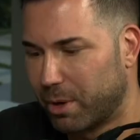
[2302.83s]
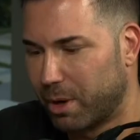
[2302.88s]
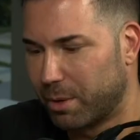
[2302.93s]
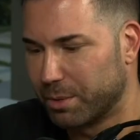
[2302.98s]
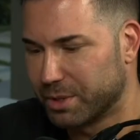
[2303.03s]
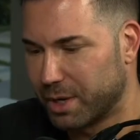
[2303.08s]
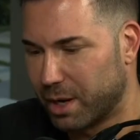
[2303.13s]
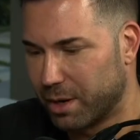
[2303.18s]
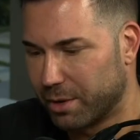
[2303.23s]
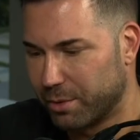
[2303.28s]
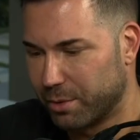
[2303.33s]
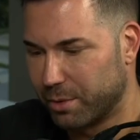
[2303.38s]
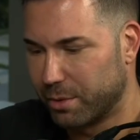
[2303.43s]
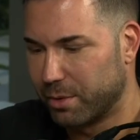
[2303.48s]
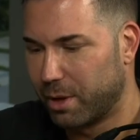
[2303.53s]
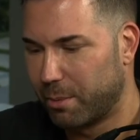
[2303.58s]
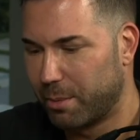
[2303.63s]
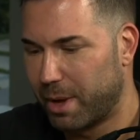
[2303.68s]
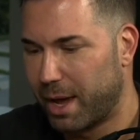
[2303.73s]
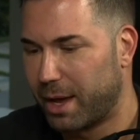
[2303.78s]
Paul was kind of
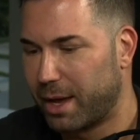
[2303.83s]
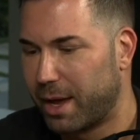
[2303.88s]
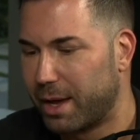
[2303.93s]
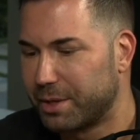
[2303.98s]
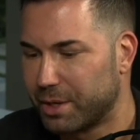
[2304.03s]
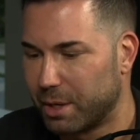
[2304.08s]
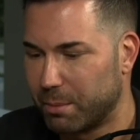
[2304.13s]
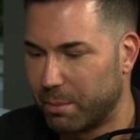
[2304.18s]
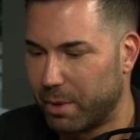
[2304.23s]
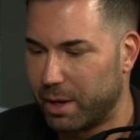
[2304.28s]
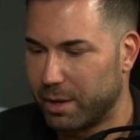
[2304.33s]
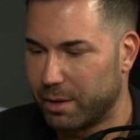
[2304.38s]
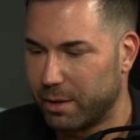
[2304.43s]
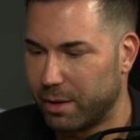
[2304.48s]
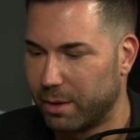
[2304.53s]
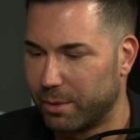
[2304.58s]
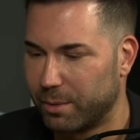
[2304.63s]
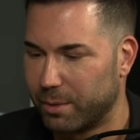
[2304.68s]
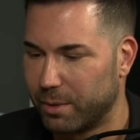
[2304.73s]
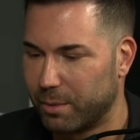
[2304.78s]
cool. I'm asking Mike
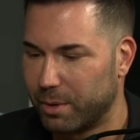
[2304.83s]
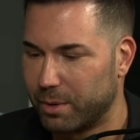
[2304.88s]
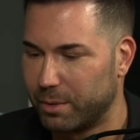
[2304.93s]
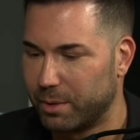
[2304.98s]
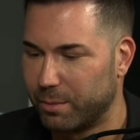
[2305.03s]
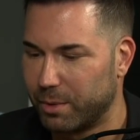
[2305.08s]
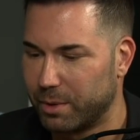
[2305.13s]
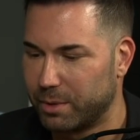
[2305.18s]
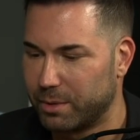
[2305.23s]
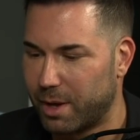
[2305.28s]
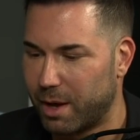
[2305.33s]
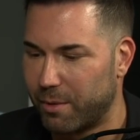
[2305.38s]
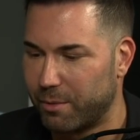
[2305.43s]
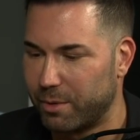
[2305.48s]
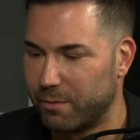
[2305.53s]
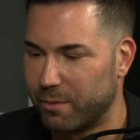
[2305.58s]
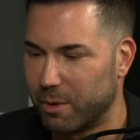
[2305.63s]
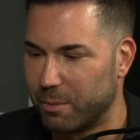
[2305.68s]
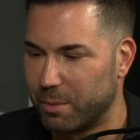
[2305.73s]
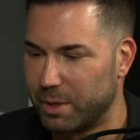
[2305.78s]
here, what
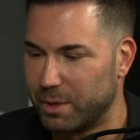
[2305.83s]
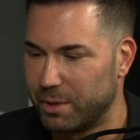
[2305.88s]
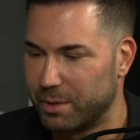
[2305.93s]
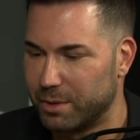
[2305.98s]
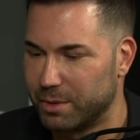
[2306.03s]
reverb you use?